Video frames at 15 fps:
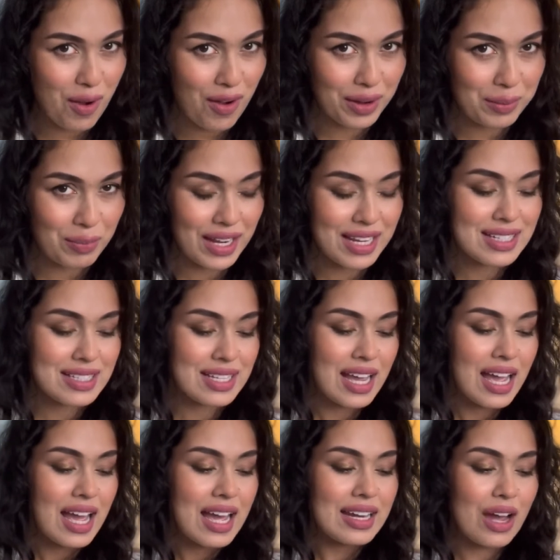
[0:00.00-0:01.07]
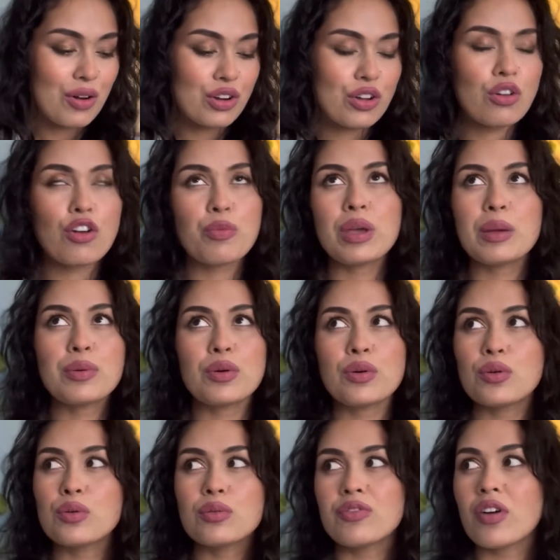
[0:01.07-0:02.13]
Marketplace. Now, I know a lot of
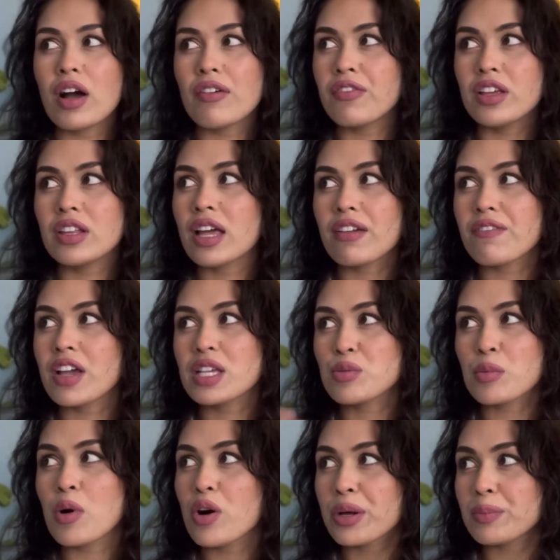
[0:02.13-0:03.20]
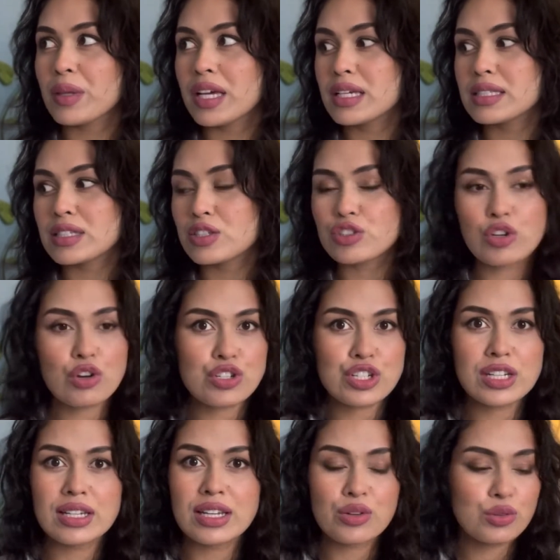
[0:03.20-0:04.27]
people feel like Facebook Marketplace is
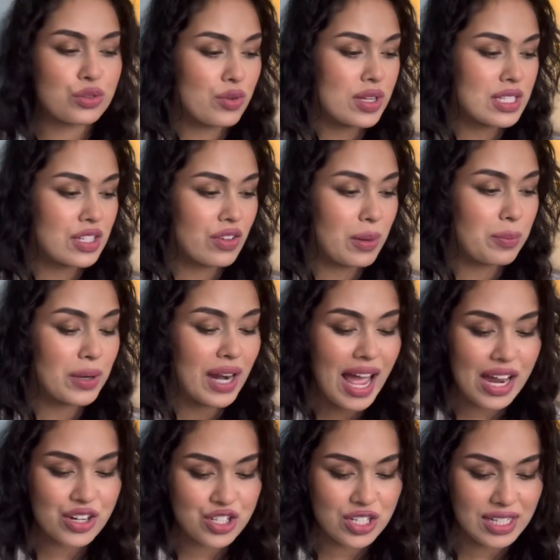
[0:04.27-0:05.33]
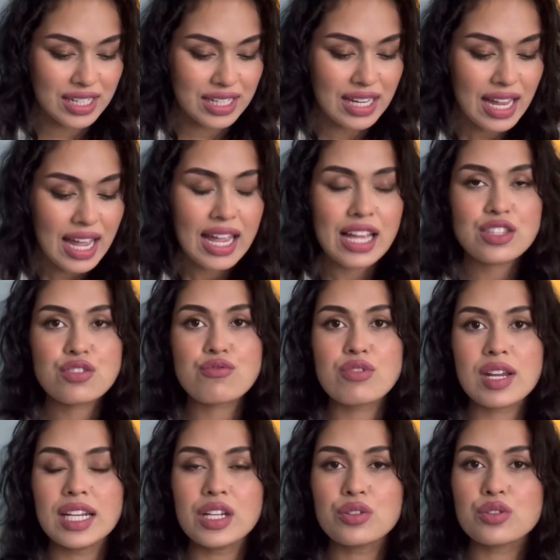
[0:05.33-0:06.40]
dodgy and all the rest of it, but actually it's a
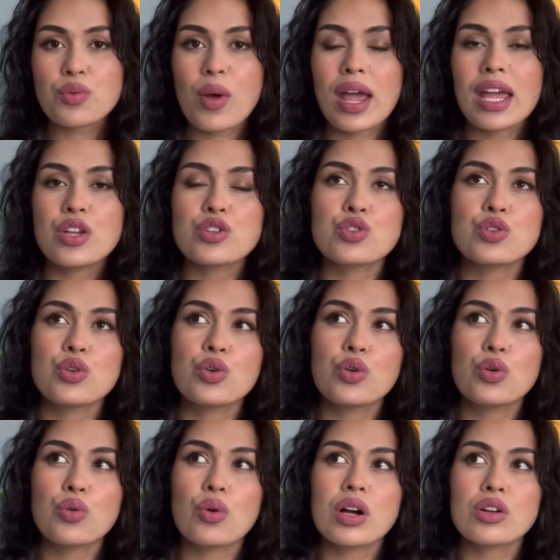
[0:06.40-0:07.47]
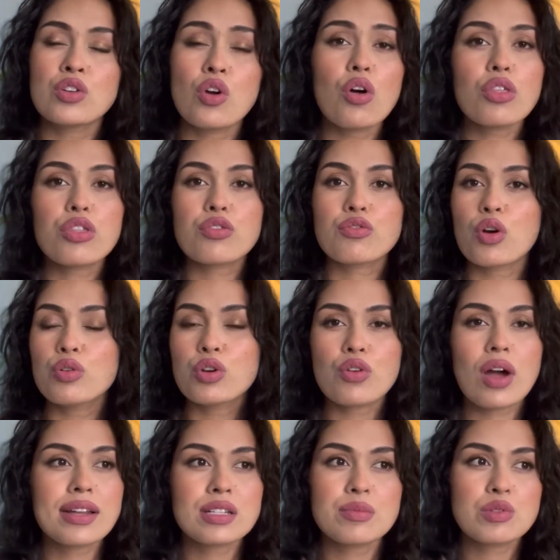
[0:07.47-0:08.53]
really good way to not throw your
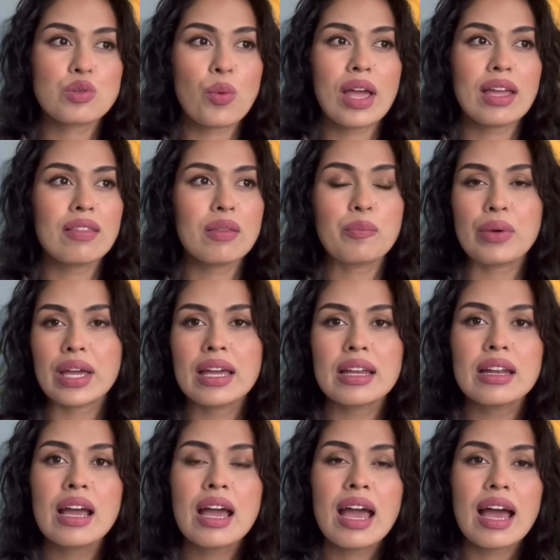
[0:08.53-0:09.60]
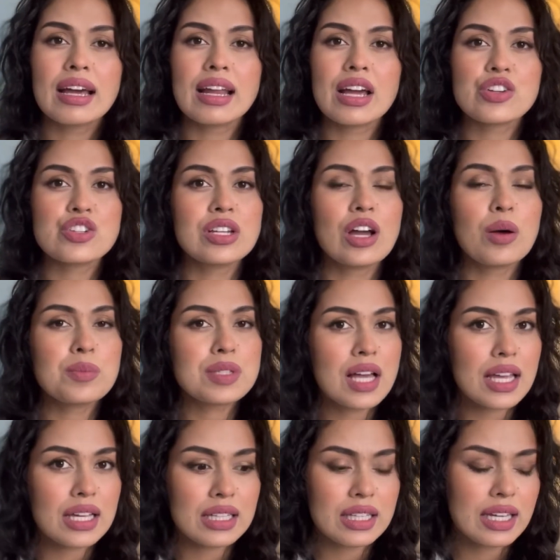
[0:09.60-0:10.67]
items away in the bin, and actually
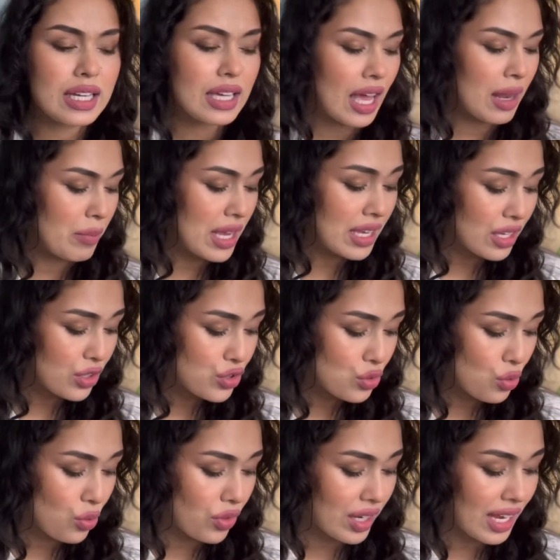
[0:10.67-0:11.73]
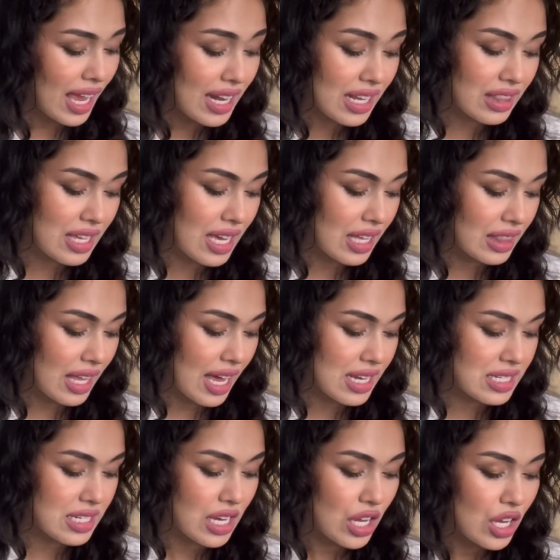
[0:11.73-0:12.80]
upcycling and making sure that anything that
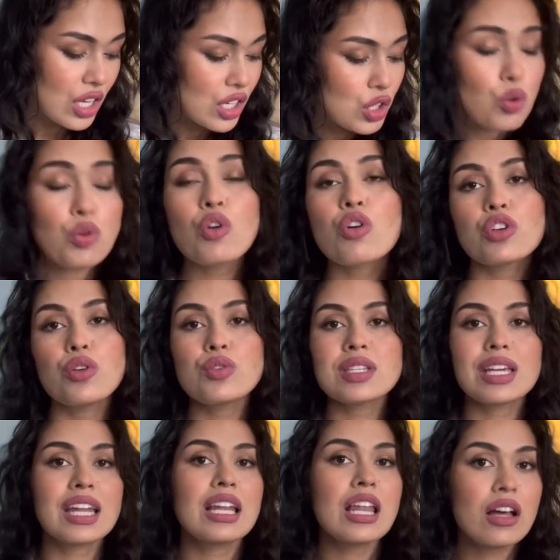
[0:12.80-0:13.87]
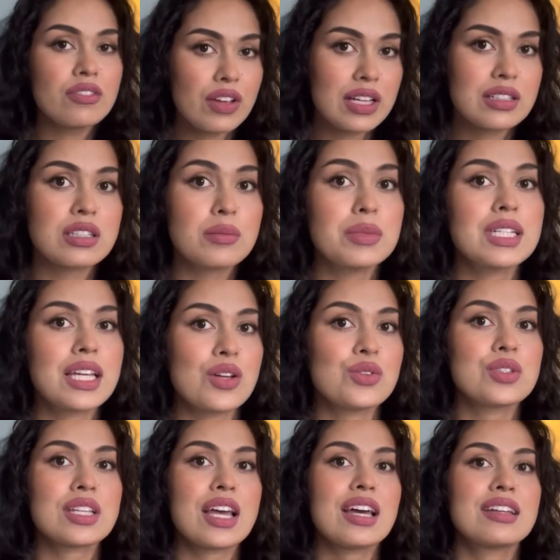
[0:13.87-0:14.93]
you're not using and loving, somebody
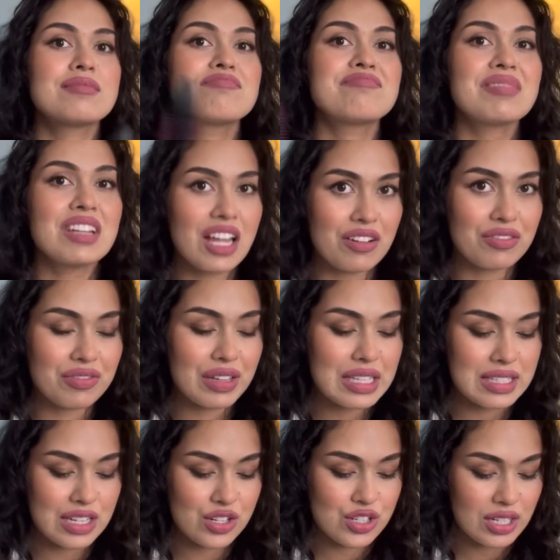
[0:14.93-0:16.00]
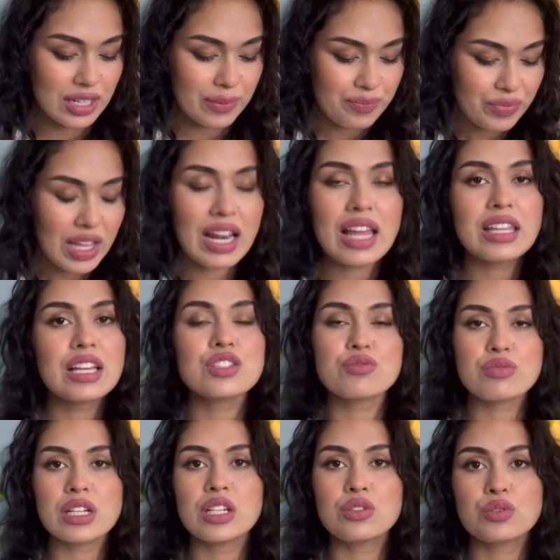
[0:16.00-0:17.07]
else can love, essentially. And I think it's a
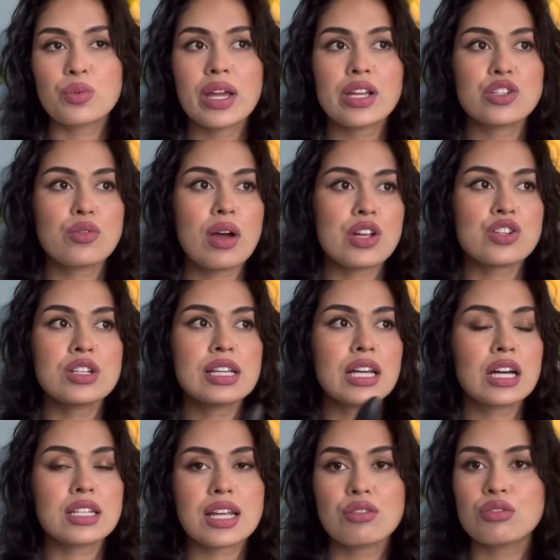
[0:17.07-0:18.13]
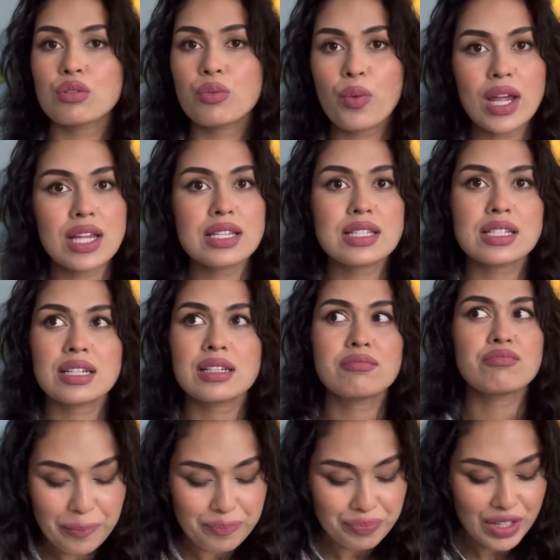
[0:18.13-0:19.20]
really good way to actually cut down on waste. And
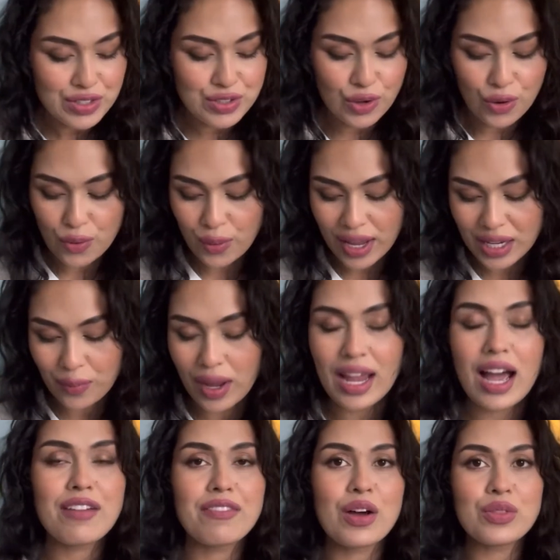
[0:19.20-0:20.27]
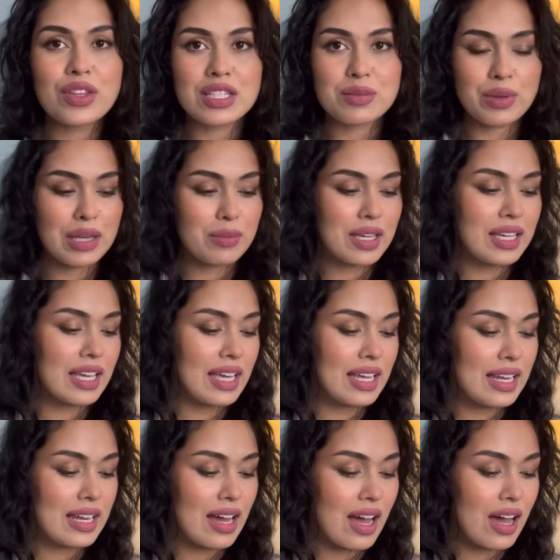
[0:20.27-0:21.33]
so anyway, I found this baby
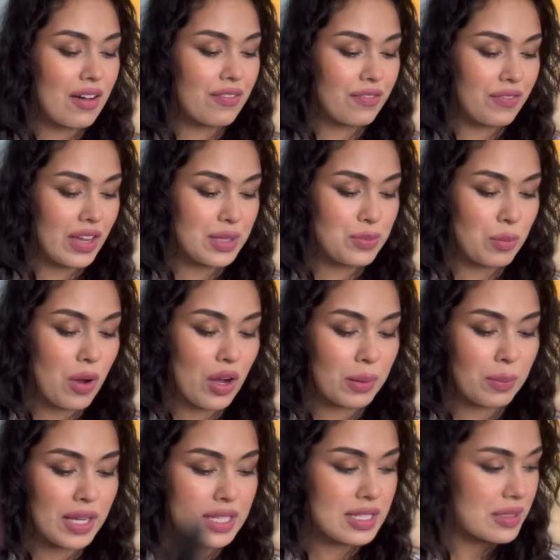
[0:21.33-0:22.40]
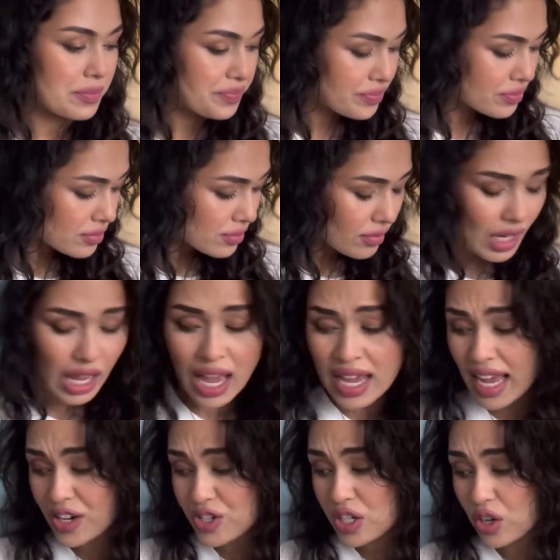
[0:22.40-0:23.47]
in Facebook Marketplace. I
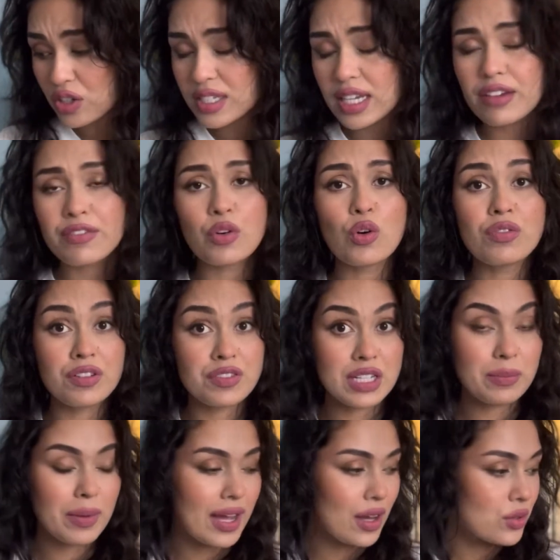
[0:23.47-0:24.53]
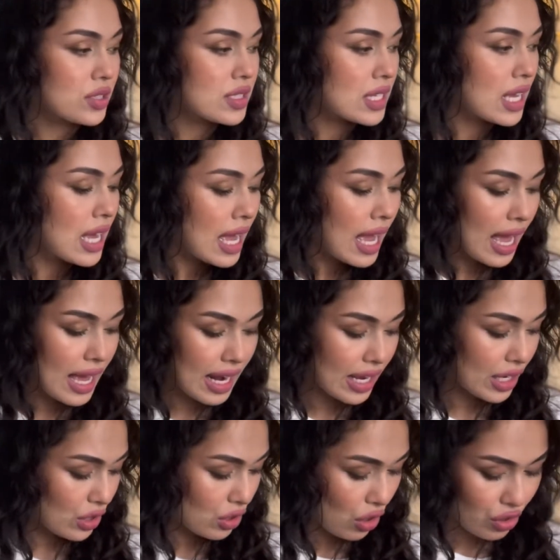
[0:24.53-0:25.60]
actually got it for £15, and I
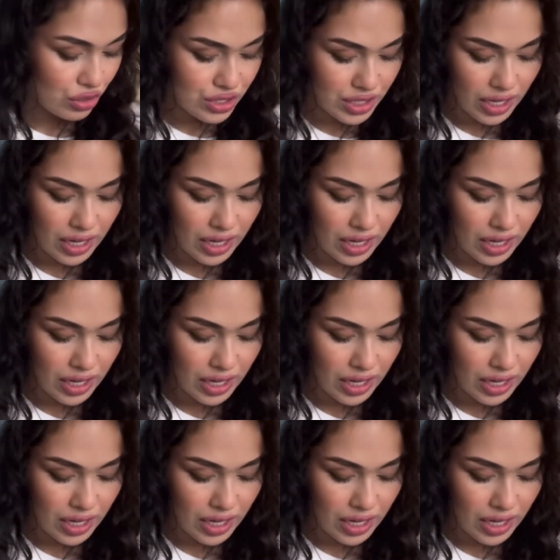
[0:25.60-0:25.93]
got